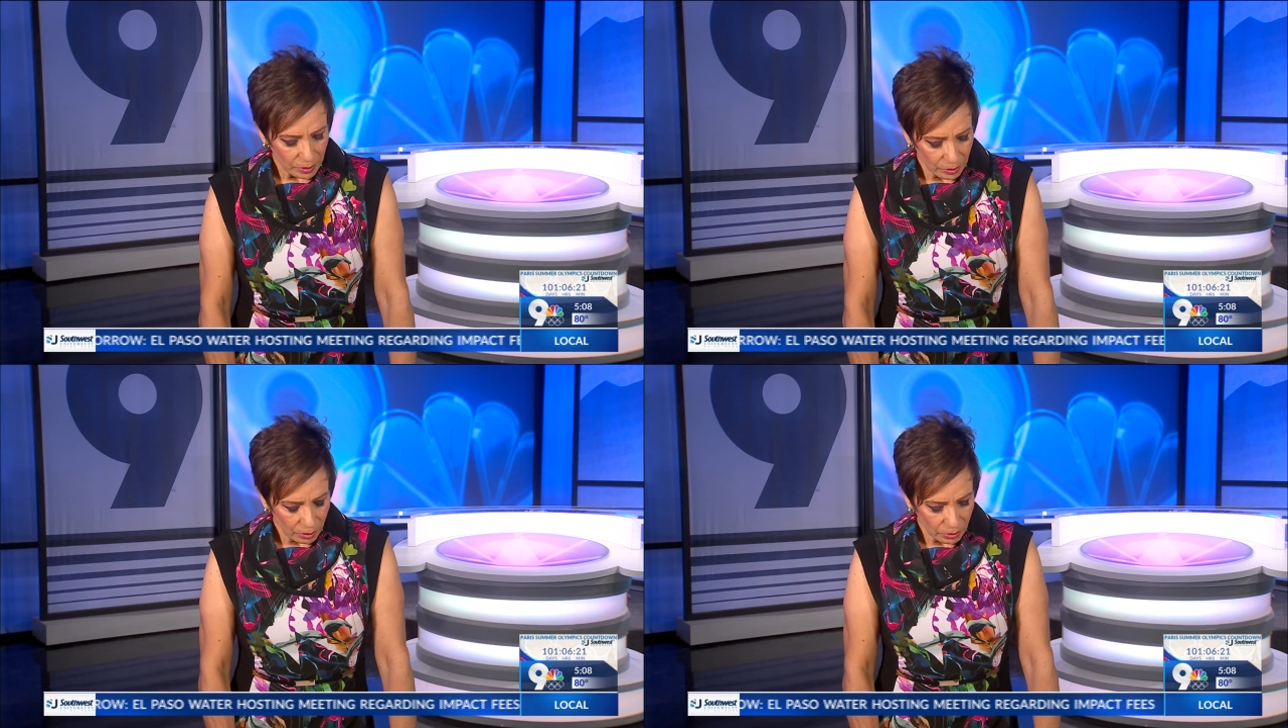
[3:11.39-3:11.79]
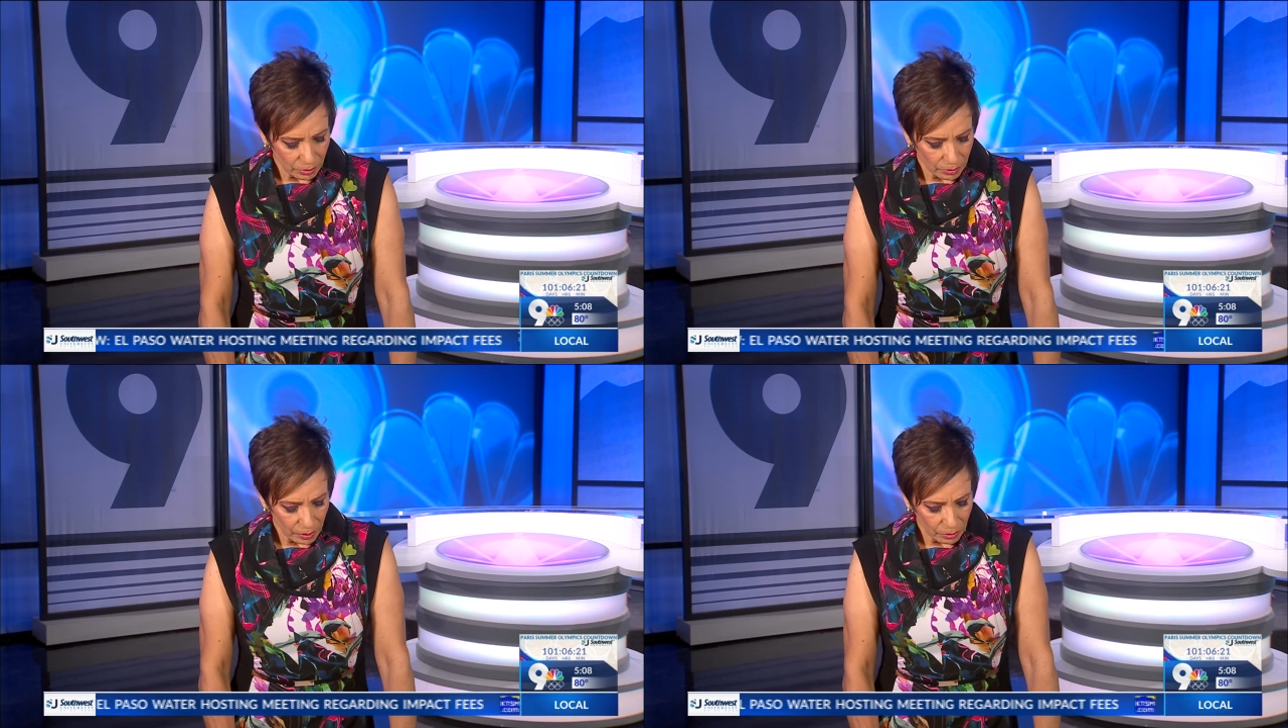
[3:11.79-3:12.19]
much. And
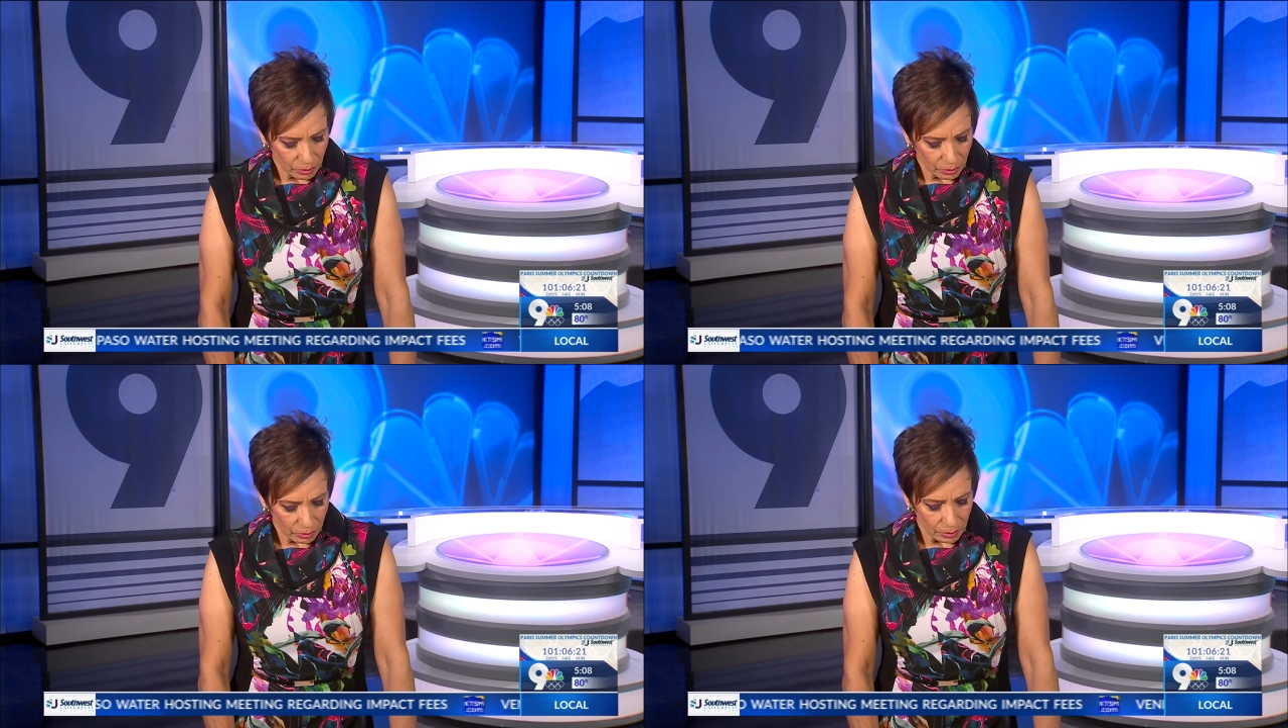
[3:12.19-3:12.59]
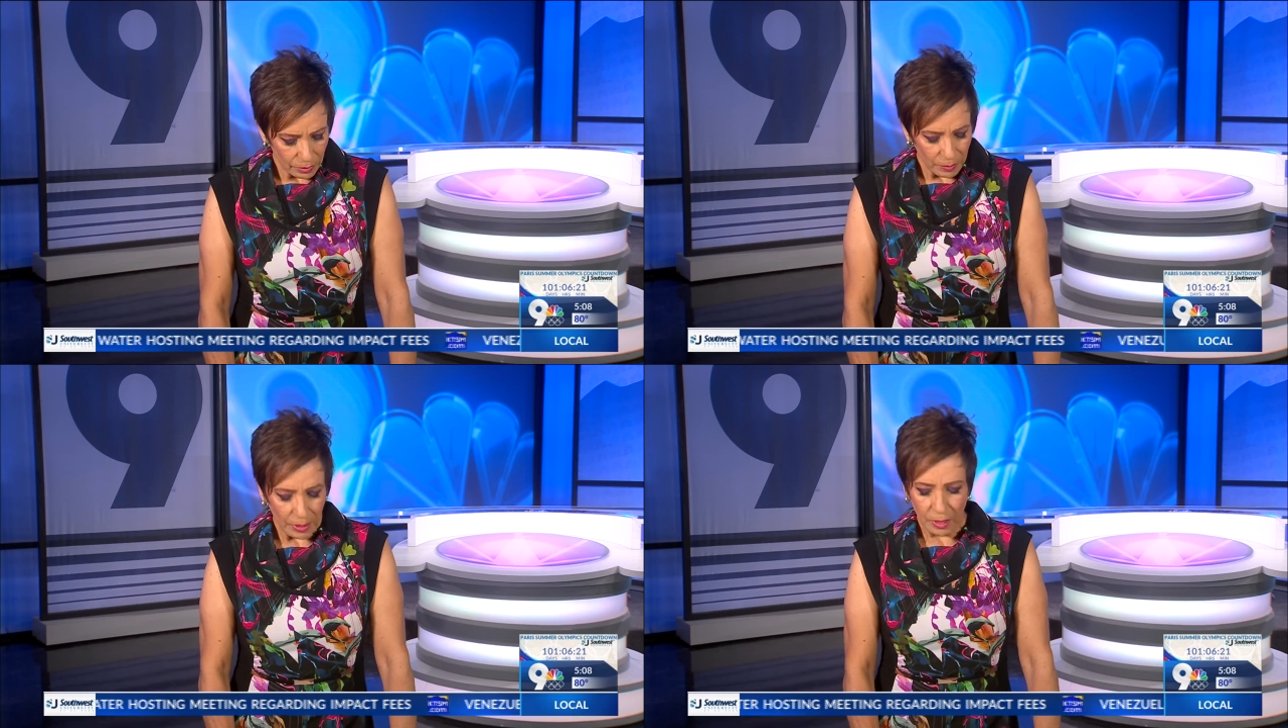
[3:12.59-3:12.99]
also thank you to
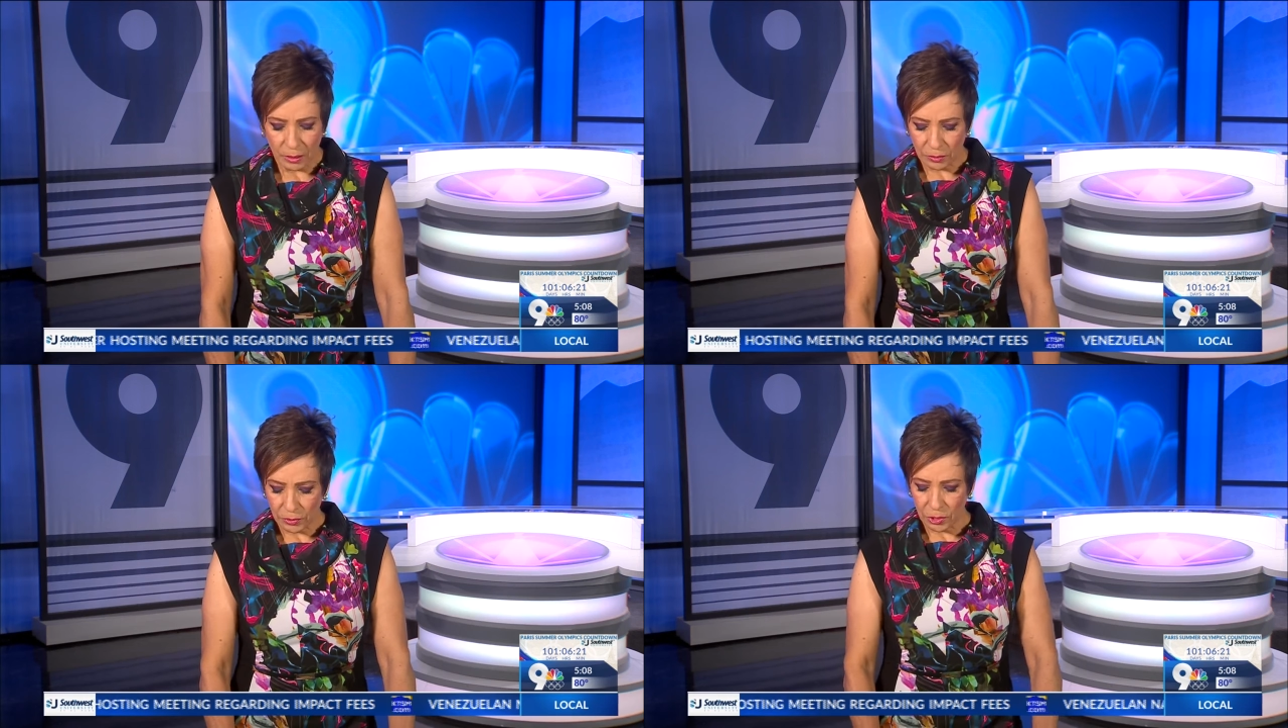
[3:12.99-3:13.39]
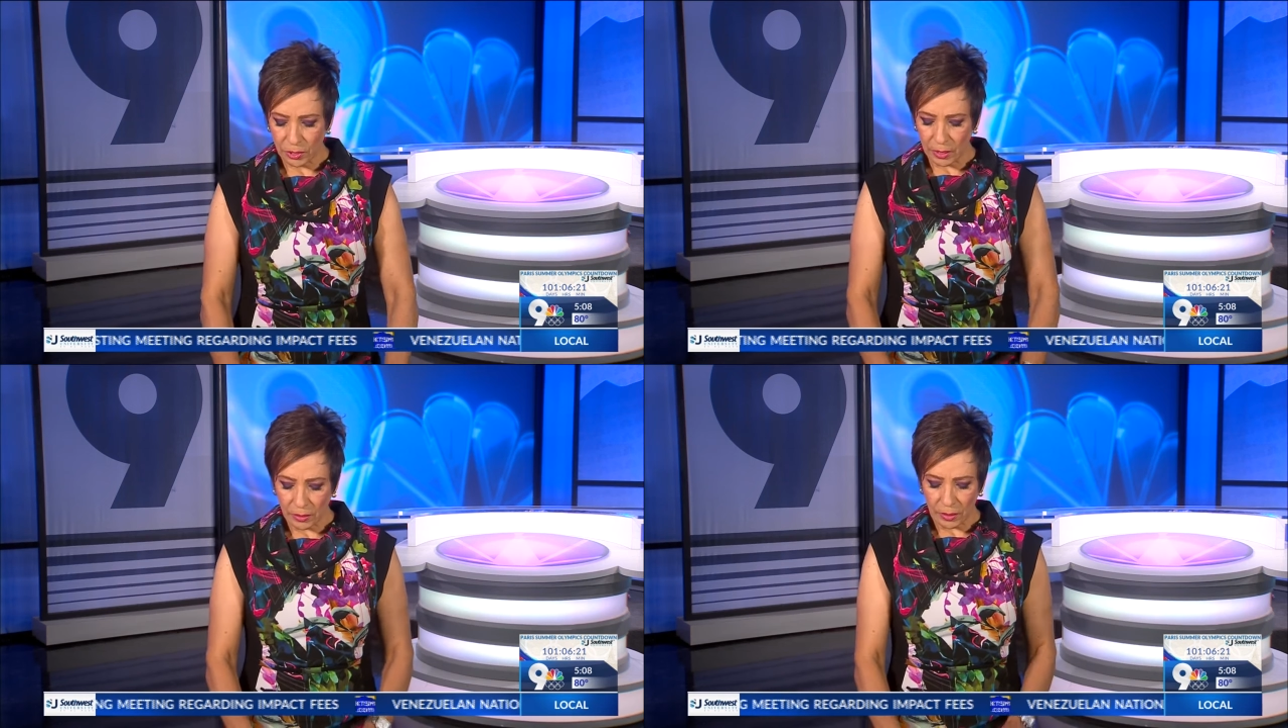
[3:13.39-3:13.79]
Olivia Mercado for
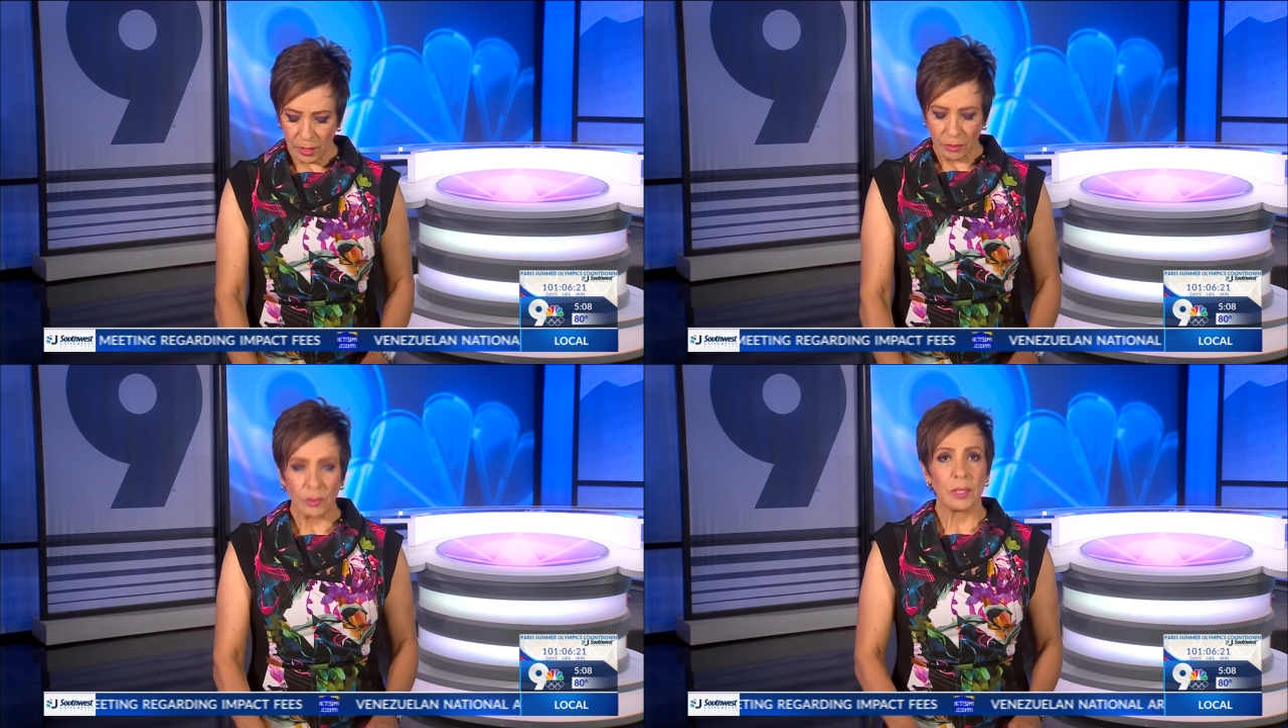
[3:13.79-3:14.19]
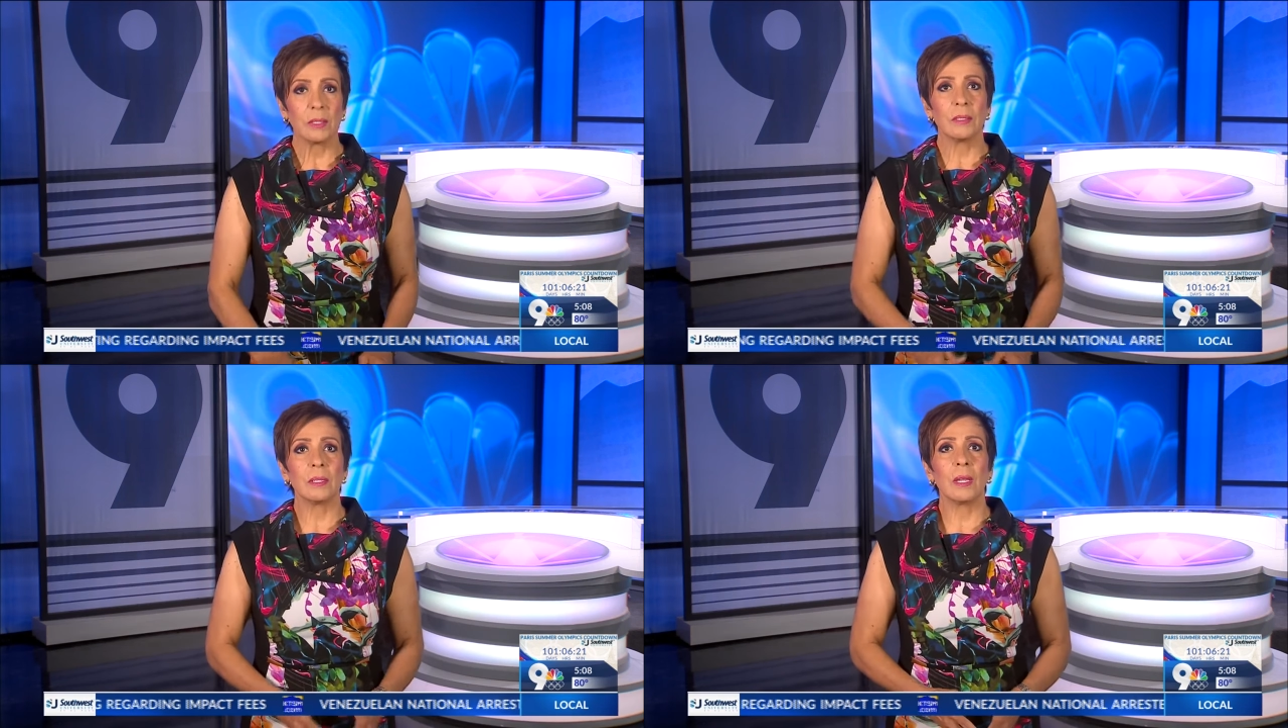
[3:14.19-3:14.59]
sharing that
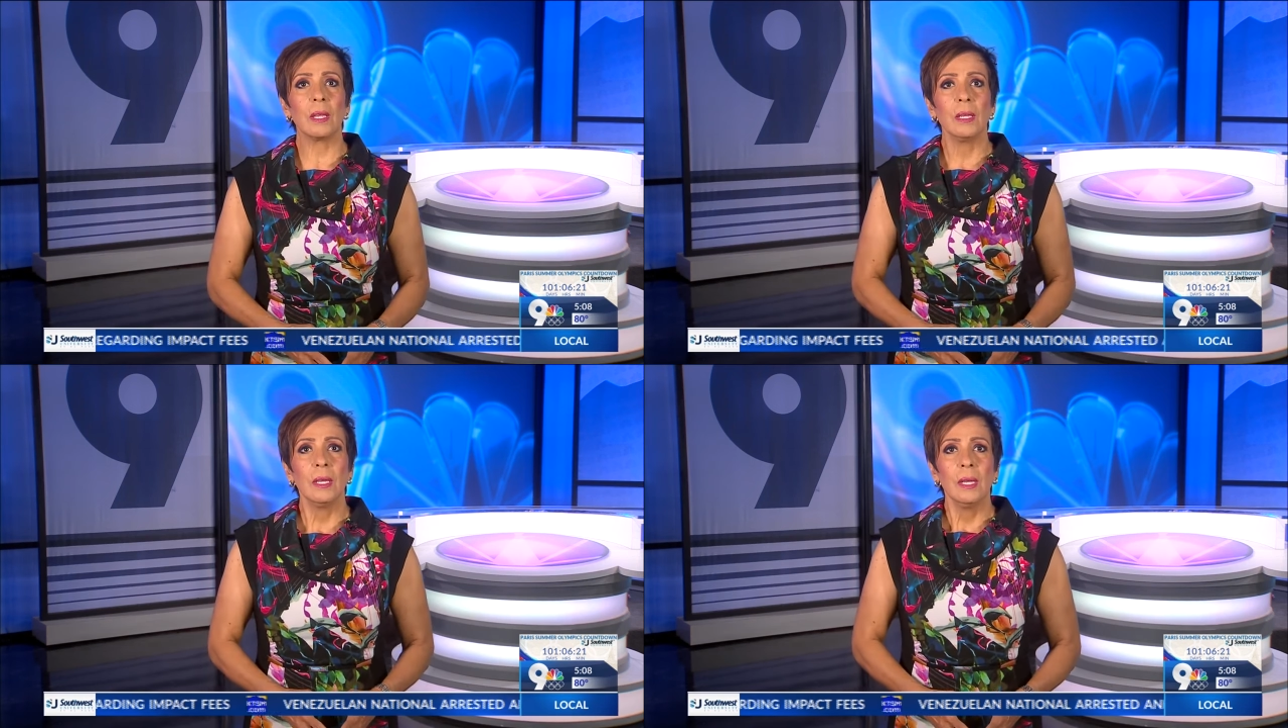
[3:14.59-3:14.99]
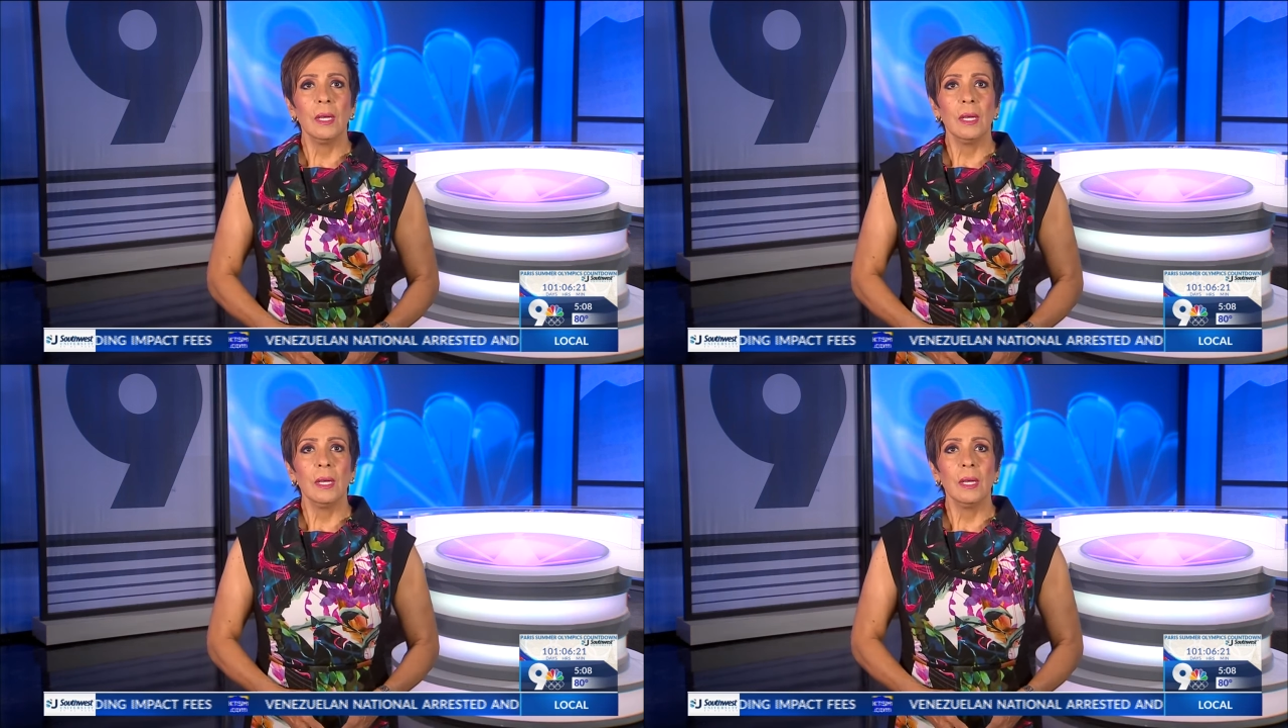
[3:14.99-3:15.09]
with us today.